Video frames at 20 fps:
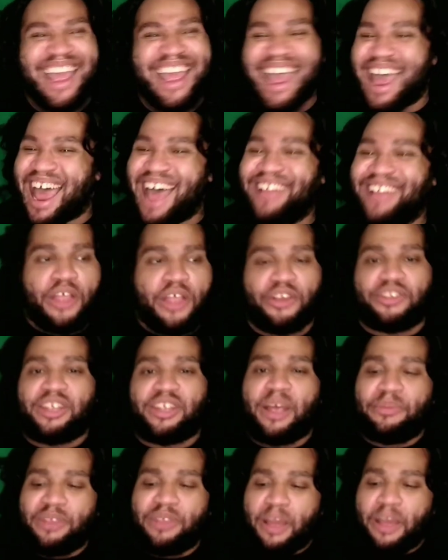I, there's
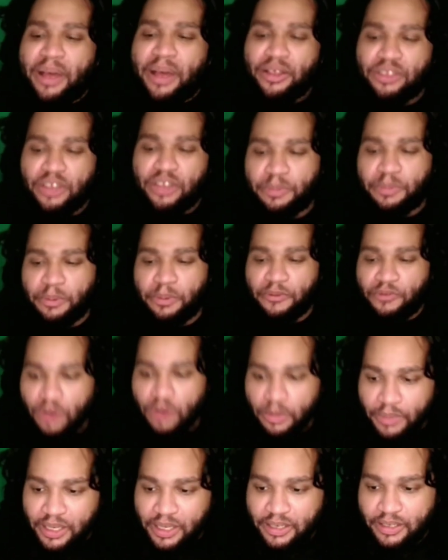something about this
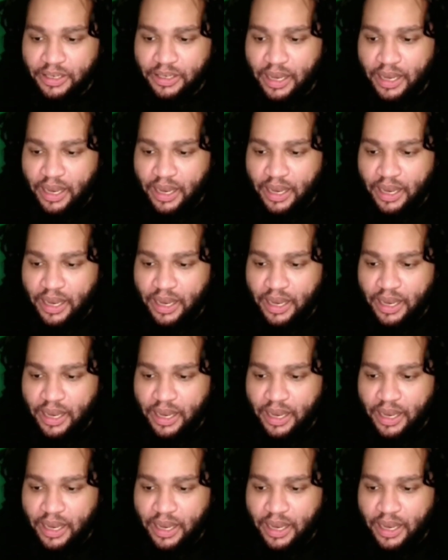performance.